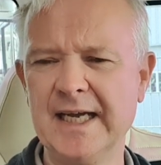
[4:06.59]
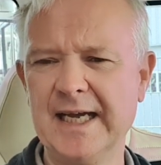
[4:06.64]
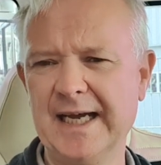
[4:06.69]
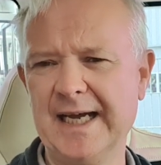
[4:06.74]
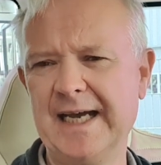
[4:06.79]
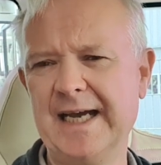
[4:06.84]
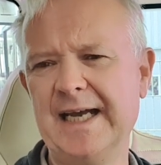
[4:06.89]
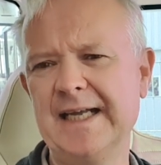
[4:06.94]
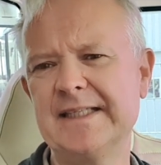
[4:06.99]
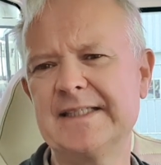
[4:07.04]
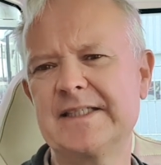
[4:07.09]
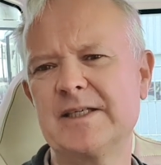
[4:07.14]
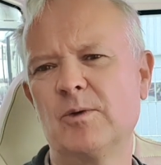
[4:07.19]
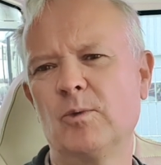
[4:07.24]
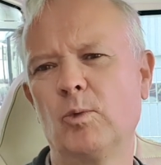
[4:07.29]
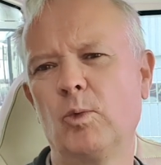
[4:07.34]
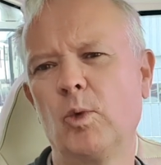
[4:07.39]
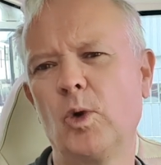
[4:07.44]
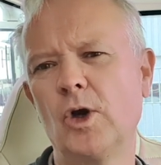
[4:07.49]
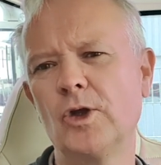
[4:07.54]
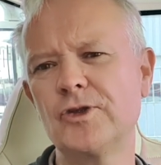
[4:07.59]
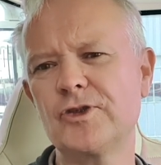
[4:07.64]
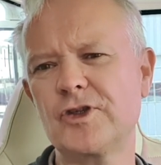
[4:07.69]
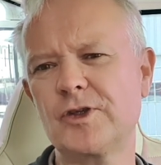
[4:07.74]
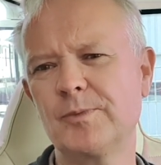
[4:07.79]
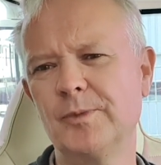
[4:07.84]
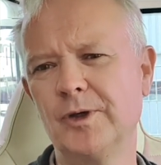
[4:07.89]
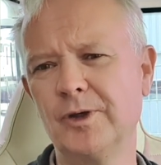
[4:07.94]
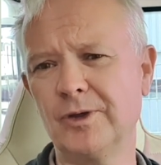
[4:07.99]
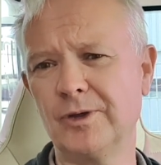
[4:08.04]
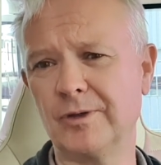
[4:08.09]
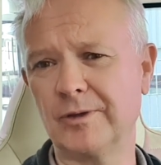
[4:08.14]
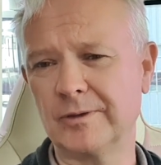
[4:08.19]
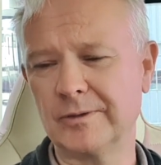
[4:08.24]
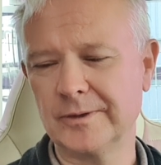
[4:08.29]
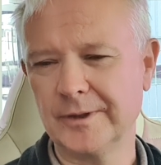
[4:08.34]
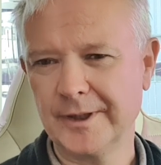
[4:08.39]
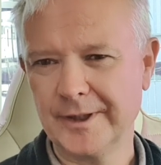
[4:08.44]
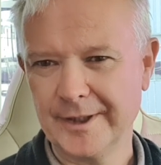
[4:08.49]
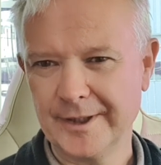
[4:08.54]
And once more,
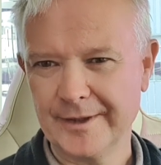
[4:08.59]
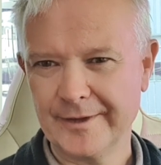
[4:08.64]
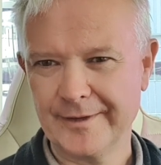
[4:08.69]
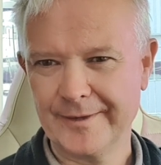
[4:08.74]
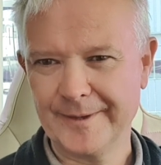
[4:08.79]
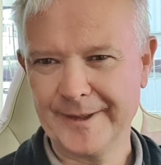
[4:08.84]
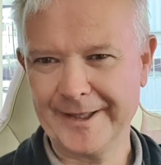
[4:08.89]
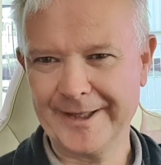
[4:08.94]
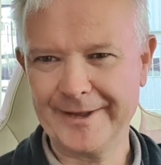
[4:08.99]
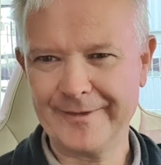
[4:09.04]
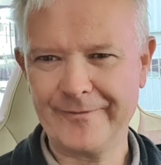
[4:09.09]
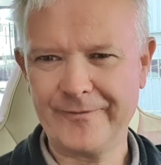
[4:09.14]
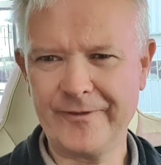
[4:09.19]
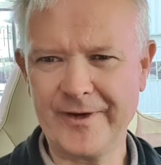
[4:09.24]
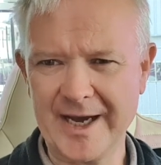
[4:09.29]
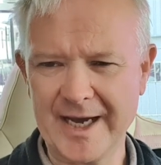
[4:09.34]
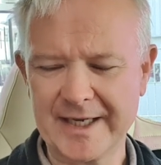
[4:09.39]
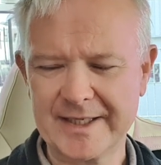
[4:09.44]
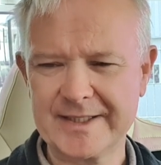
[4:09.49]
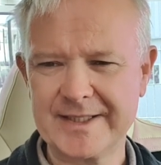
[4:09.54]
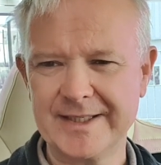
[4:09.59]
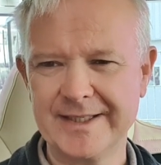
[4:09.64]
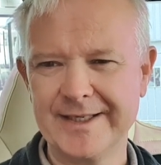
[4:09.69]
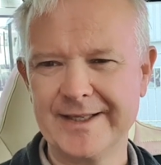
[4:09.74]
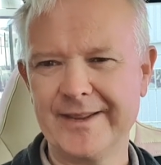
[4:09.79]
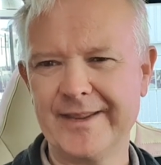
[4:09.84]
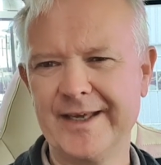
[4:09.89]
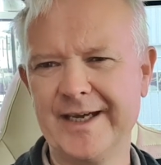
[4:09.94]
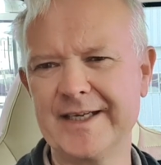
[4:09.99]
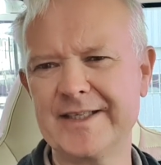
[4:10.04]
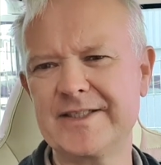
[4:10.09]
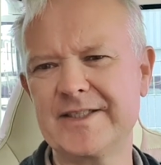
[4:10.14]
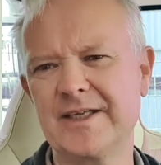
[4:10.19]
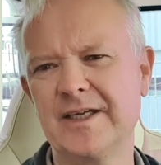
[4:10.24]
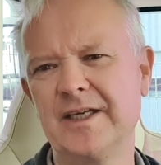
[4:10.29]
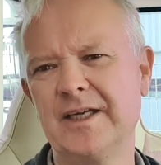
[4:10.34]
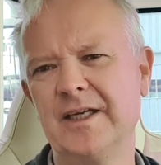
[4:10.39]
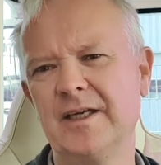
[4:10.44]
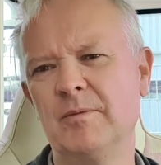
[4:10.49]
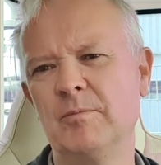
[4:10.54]
fact that
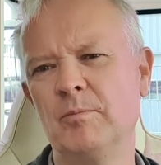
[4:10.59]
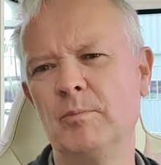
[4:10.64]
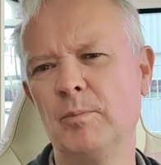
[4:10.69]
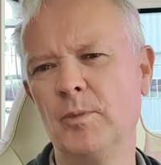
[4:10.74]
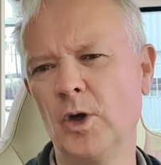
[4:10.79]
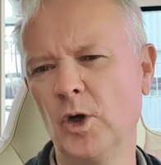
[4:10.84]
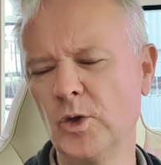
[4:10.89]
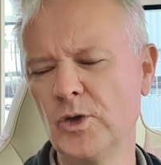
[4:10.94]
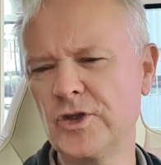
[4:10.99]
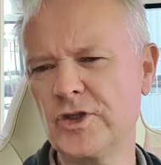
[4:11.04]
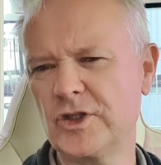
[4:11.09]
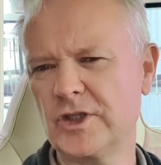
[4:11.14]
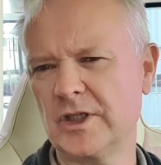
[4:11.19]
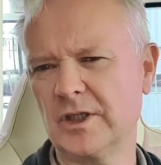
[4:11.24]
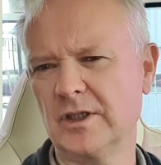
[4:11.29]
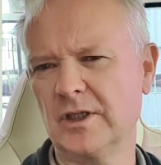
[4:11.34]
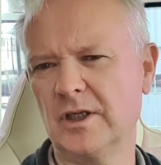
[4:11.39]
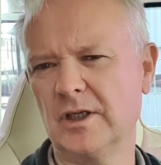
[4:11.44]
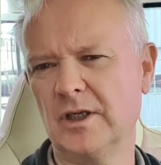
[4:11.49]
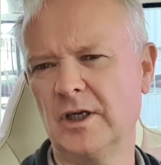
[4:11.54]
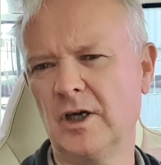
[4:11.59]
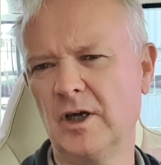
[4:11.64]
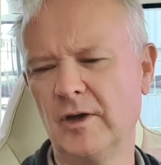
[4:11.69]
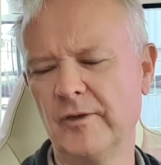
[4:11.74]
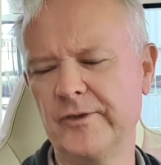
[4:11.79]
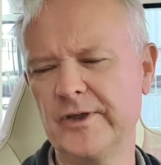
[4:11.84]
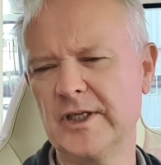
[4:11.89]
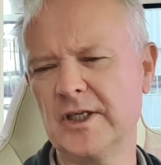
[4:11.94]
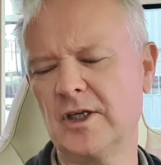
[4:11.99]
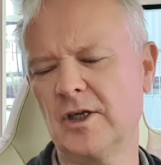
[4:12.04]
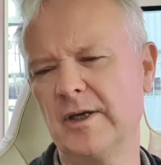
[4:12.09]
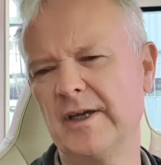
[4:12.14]
most RV,